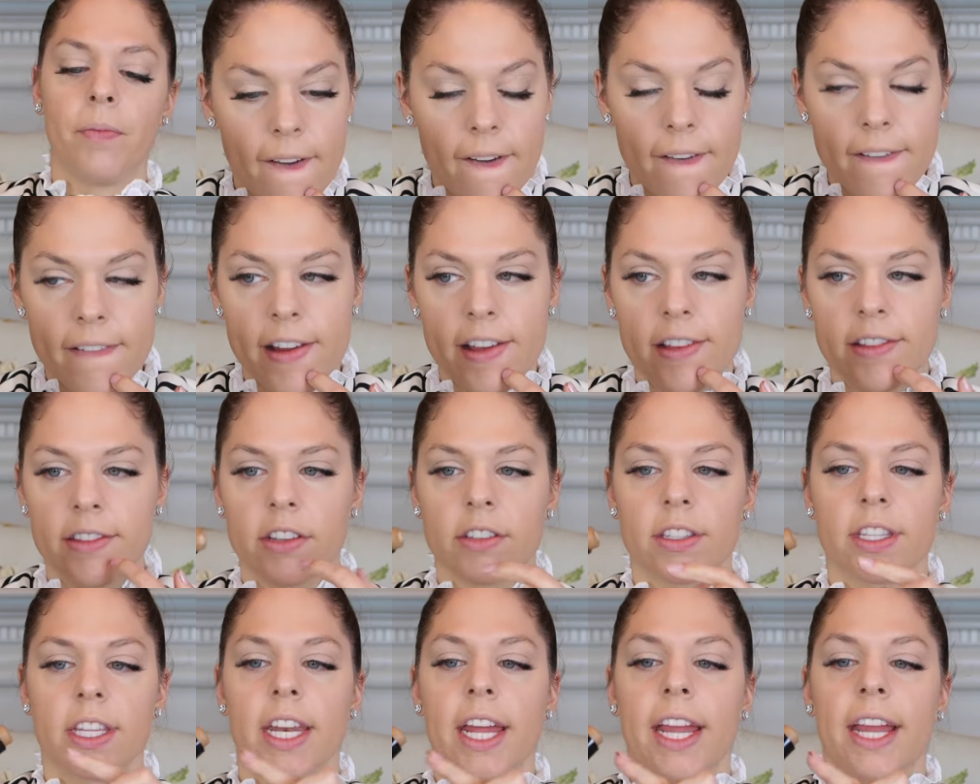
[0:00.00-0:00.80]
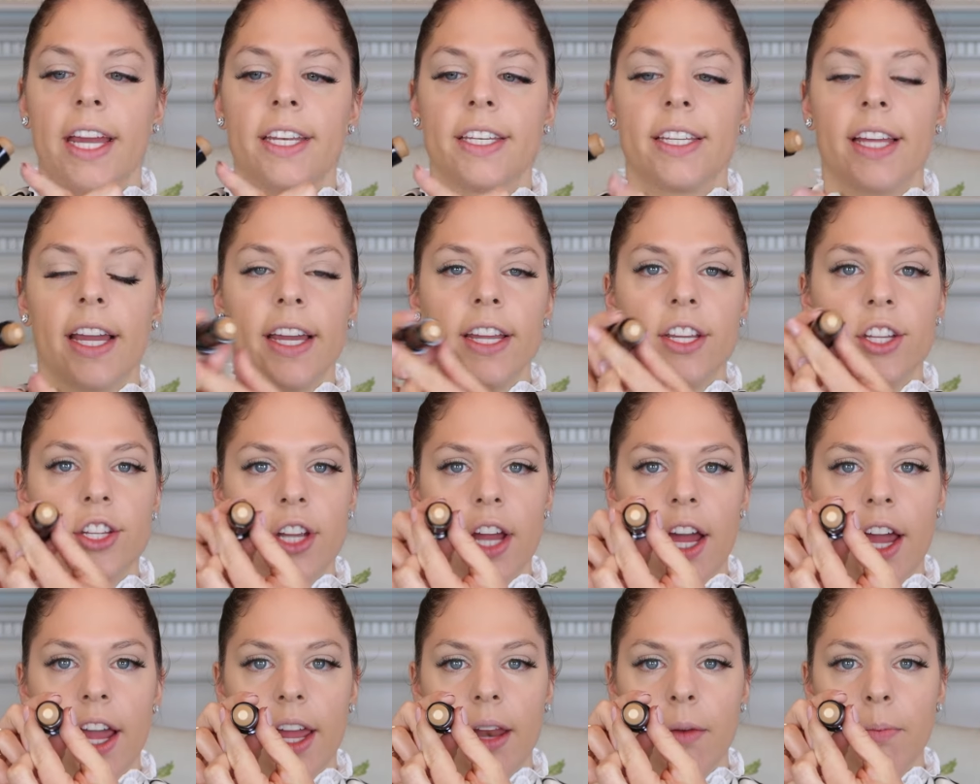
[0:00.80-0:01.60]
It shows there's an
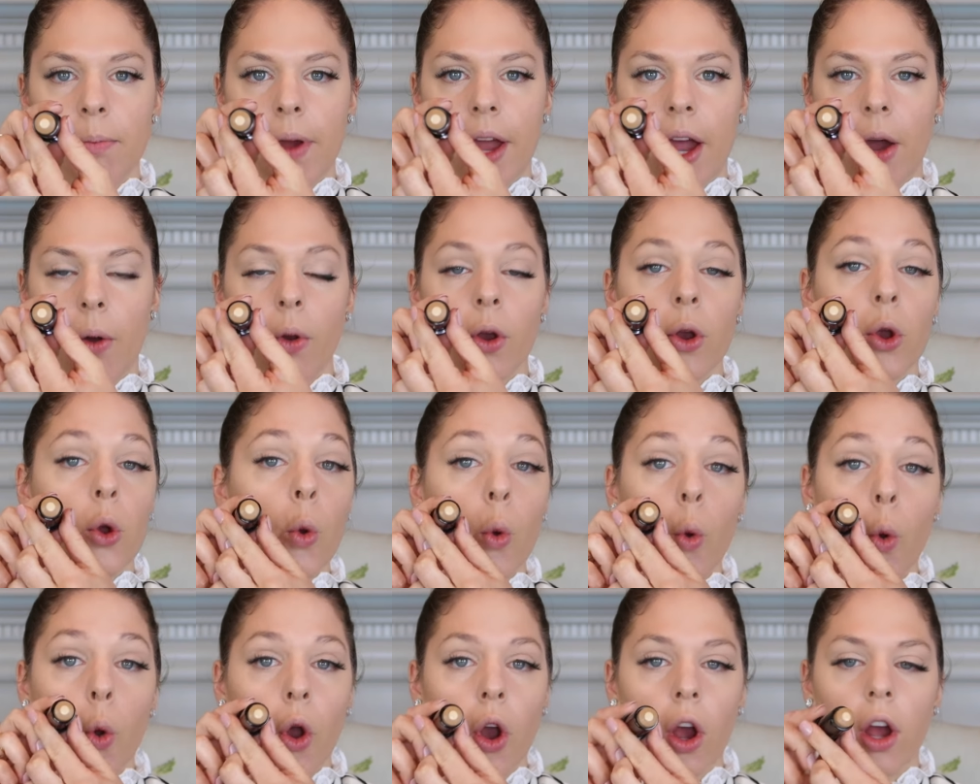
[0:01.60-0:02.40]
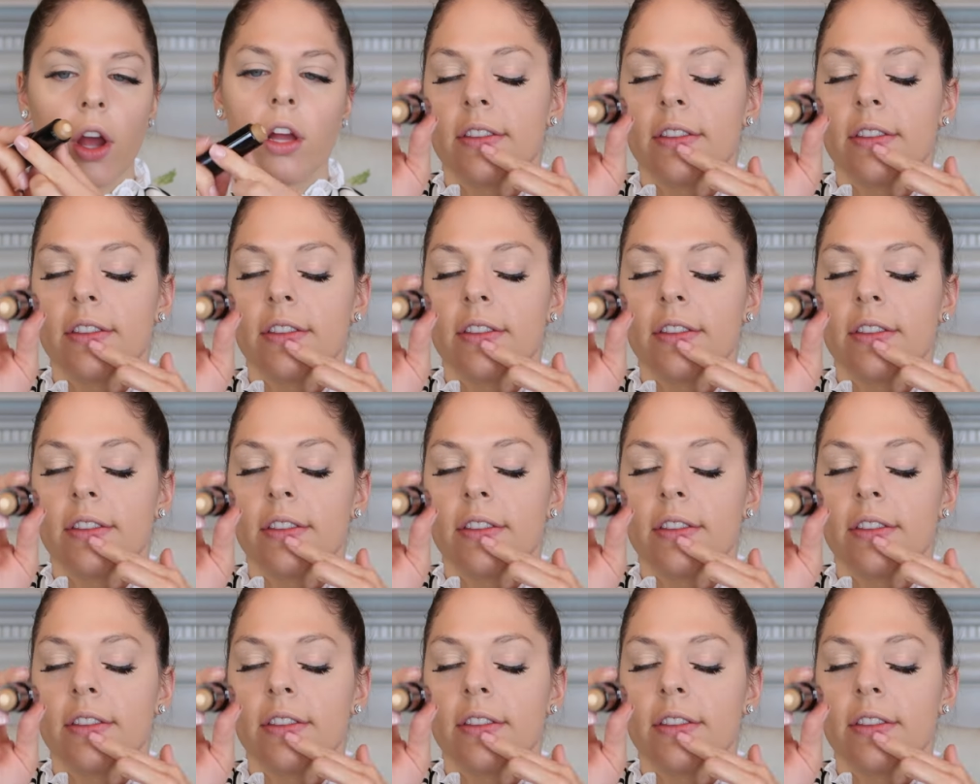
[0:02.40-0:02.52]
anti-shine power core.